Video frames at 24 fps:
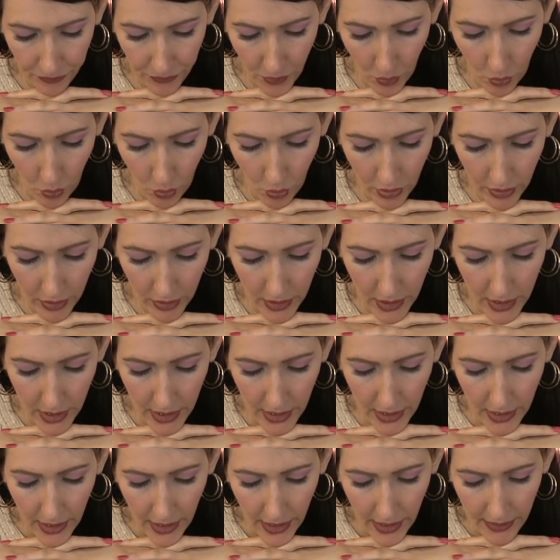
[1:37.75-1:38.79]
or
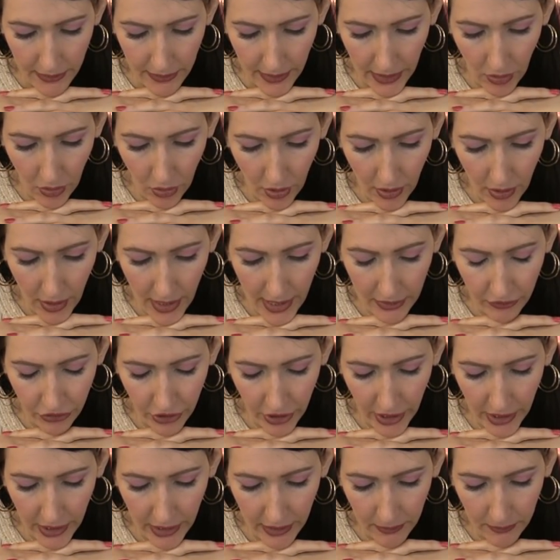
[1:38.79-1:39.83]
they are
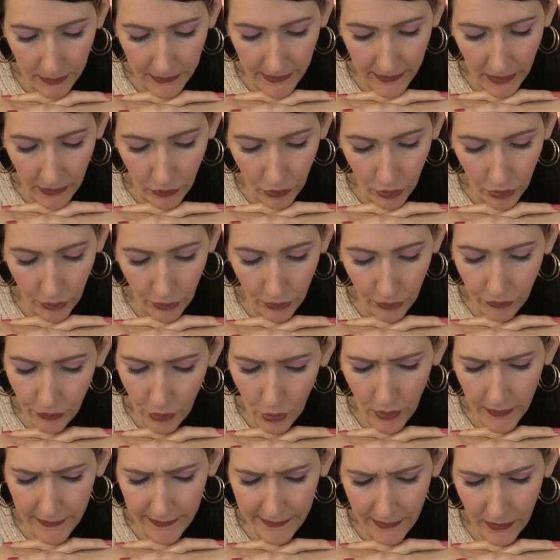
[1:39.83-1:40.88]
educating themselves, or they're
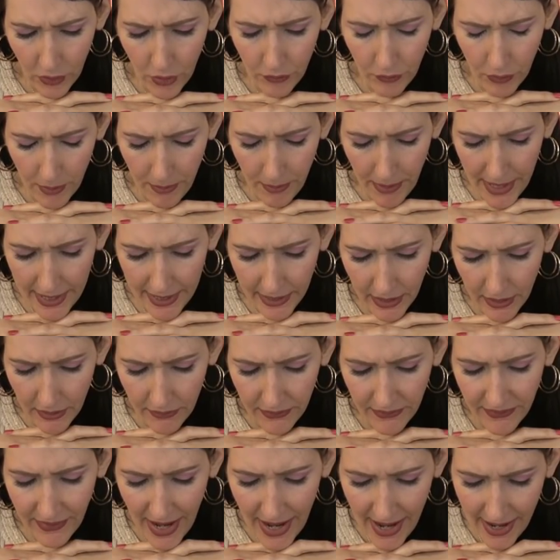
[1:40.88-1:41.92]
focused on repetitive
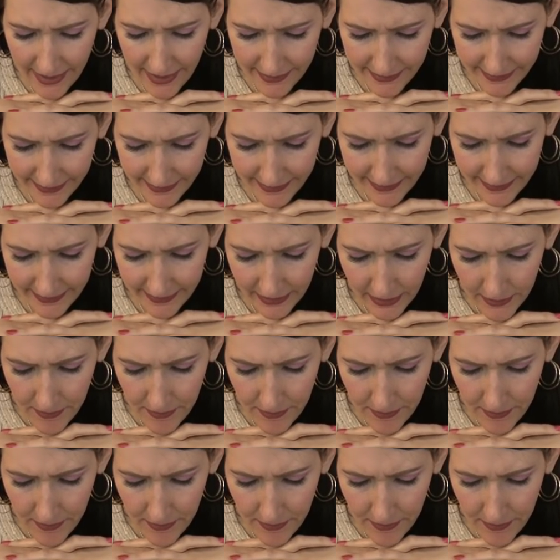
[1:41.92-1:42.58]
tasks.